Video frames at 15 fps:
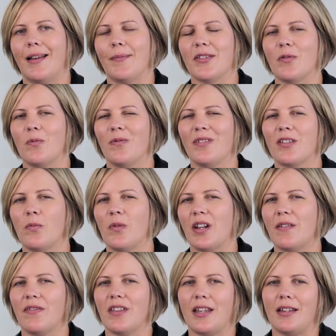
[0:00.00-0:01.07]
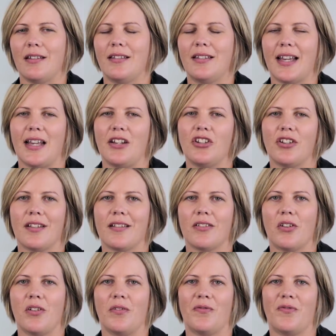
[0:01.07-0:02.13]
So one of the dangers
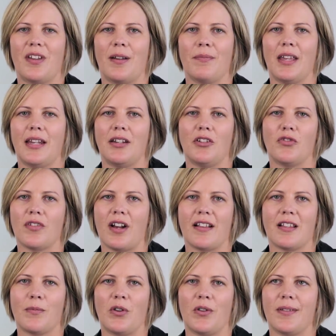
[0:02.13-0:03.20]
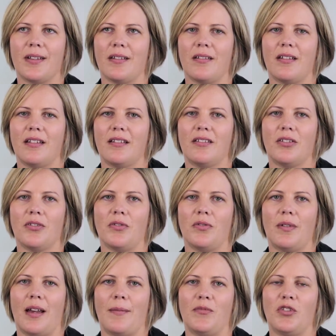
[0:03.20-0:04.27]
of getting a draftsperson
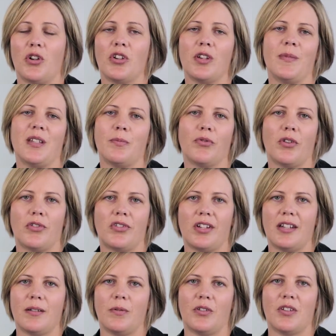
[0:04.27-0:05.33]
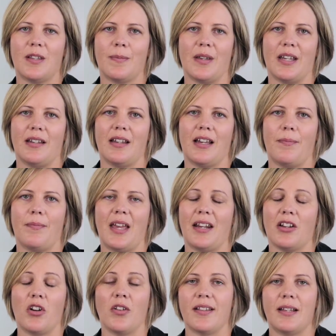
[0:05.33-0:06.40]
to document a project which has been had
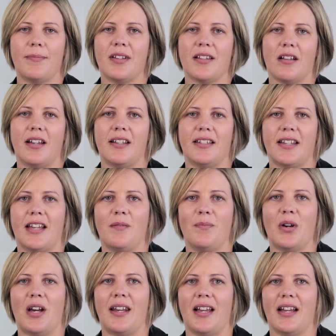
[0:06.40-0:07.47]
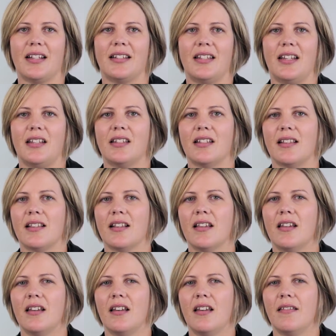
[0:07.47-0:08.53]
a concept design done by an architect is
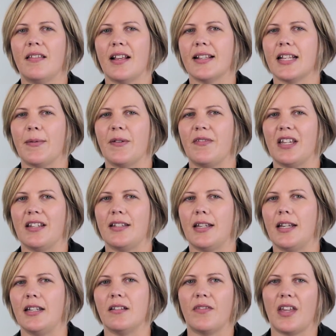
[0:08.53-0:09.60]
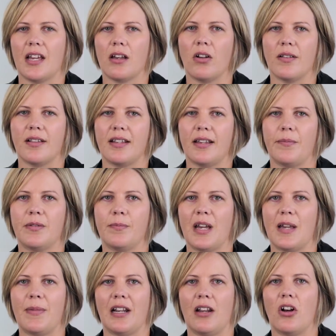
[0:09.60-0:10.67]
that some of the intent of that concept
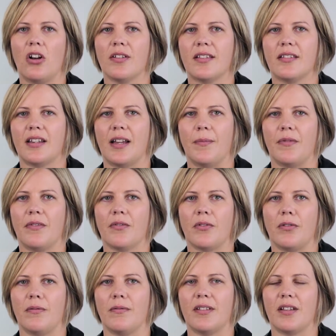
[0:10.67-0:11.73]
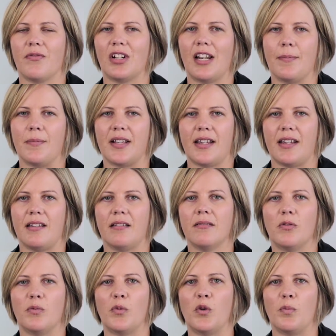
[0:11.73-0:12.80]
may be lost through sort of clumsy
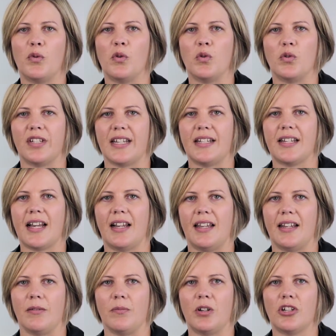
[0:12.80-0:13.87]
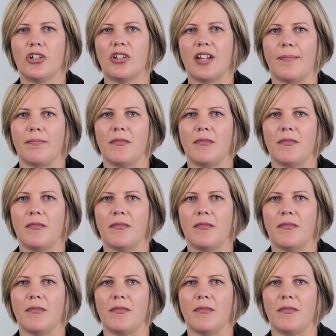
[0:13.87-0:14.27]
or poor detailing, which